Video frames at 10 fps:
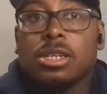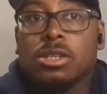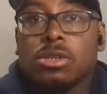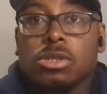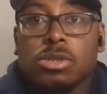
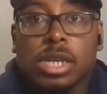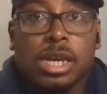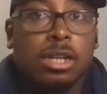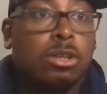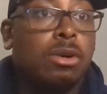you know, you
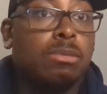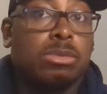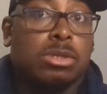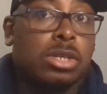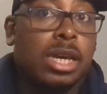get a lot
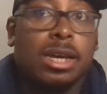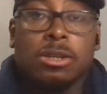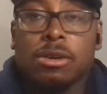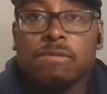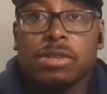
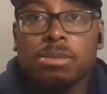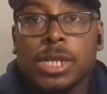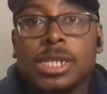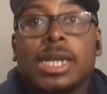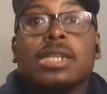for your
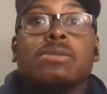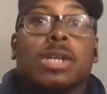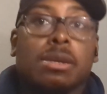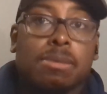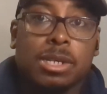money
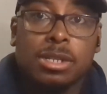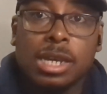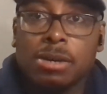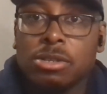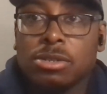anyway, but
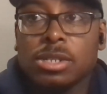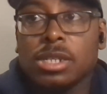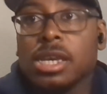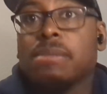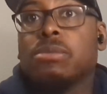now you're going
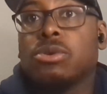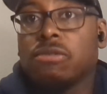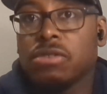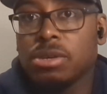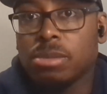to get more
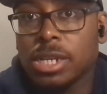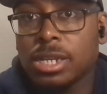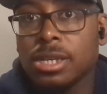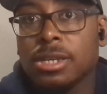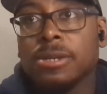for your
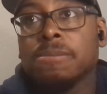money.